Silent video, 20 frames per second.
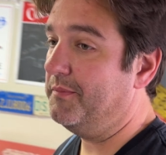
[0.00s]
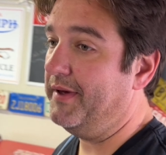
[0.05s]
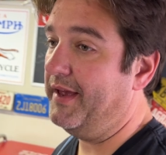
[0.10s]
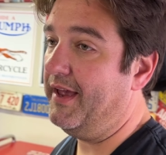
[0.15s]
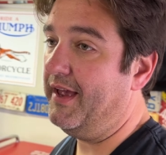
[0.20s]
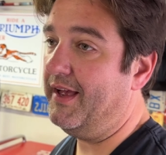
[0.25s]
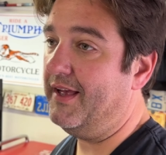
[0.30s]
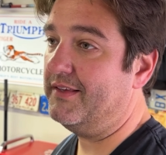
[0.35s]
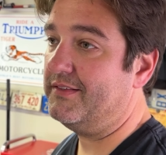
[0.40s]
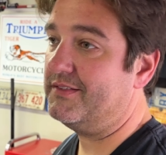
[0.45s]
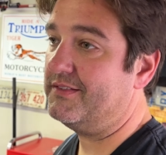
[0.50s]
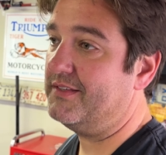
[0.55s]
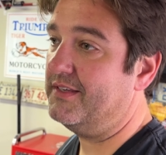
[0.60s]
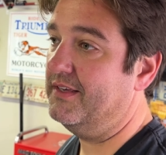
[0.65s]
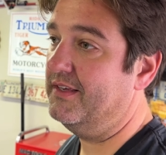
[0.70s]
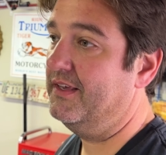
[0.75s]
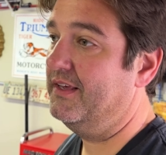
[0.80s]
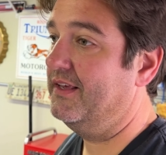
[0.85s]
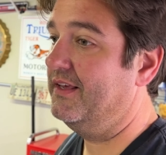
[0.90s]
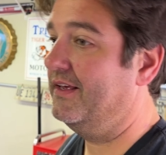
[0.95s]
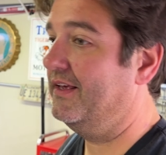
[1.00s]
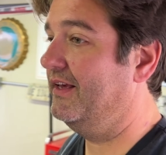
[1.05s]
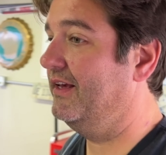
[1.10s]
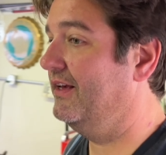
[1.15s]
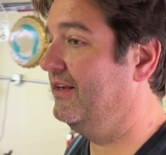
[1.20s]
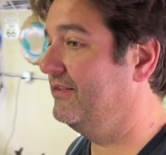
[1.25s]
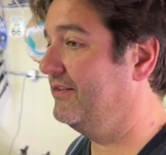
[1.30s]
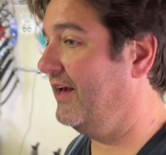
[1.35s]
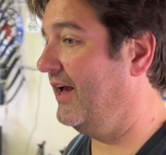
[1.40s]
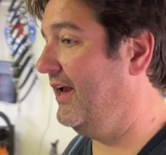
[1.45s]
past
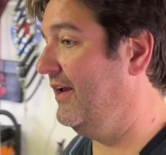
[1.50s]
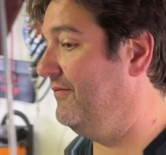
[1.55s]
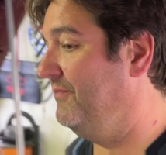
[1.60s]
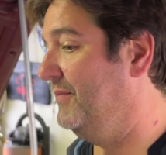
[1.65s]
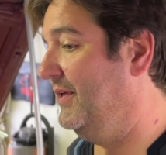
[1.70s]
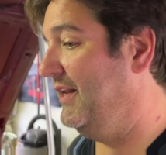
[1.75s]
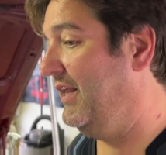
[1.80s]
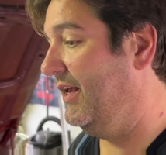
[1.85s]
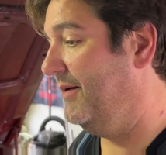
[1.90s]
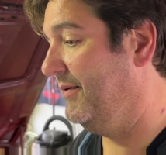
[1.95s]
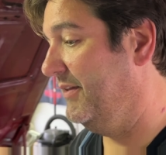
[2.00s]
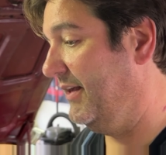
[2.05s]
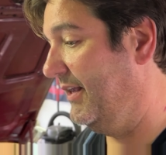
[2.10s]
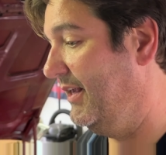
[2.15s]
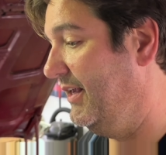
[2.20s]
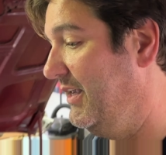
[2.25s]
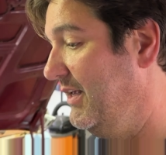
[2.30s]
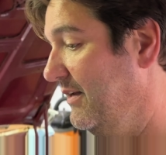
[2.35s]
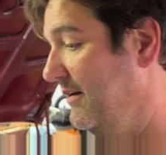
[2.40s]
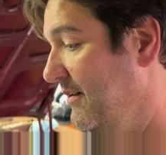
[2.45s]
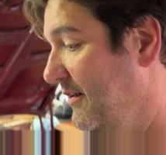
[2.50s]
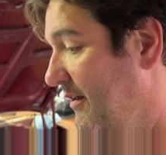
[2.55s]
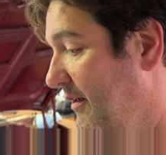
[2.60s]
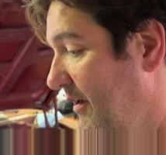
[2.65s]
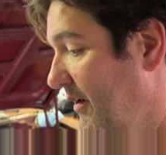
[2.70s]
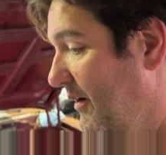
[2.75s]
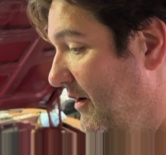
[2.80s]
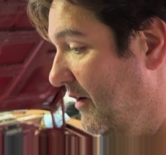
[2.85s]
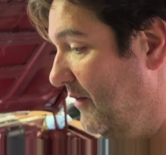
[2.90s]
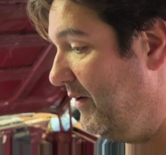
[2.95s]
is I've been able to heat
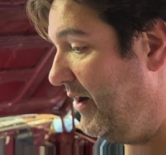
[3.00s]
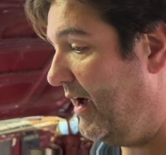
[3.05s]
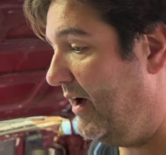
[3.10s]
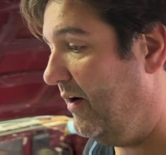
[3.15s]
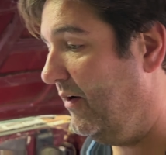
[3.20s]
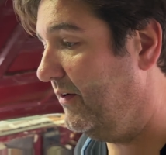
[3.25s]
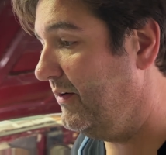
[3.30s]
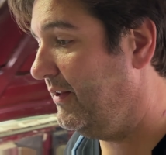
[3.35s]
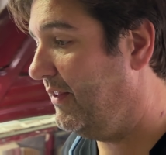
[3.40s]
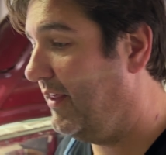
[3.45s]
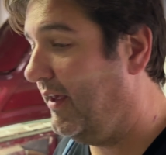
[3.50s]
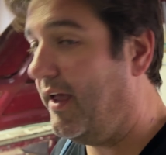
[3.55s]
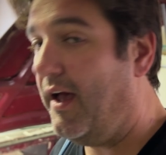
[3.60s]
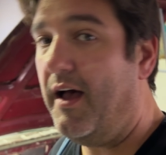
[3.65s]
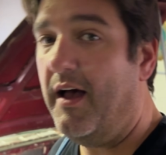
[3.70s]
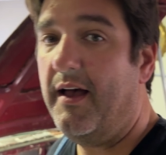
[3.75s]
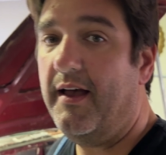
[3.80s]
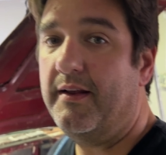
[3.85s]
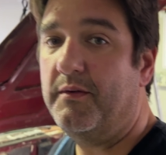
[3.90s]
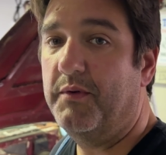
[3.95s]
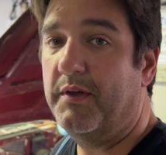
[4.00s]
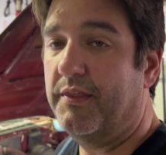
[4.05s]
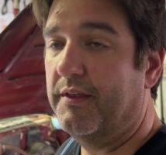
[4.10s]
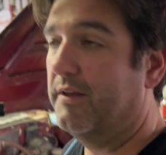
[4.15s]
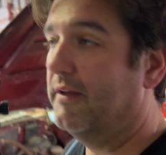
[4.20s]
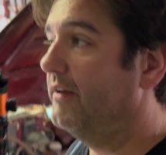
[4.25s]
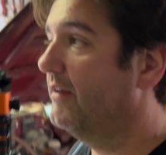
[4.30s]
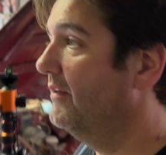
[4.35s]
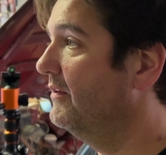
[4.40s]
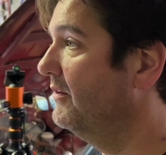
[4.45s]
around the guide with
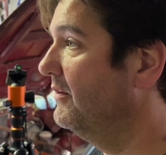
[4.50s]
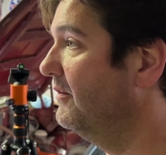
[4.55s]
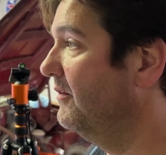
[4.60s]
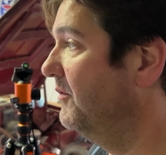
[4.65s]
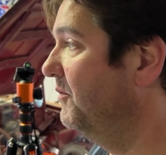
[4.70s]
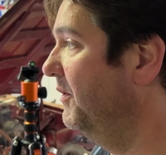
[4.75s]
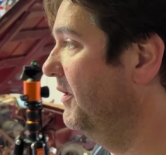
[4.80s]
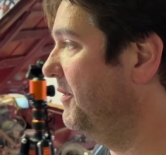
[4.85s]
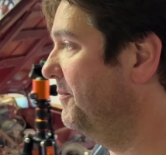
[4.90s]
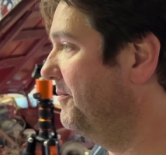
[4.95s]
a with a